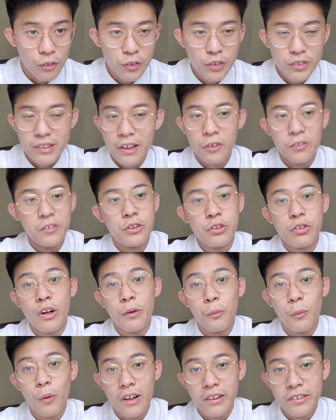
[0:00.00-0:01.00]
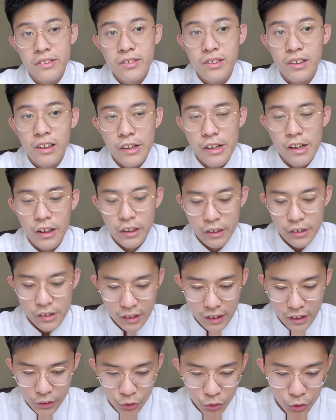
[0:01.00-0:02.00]
Of course, I only tried once.
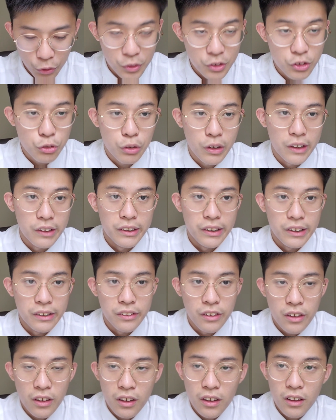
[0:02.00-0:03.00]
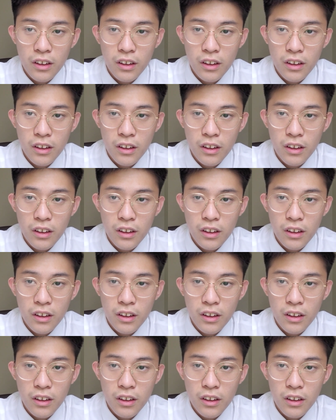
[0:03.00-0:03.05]
I could always try again.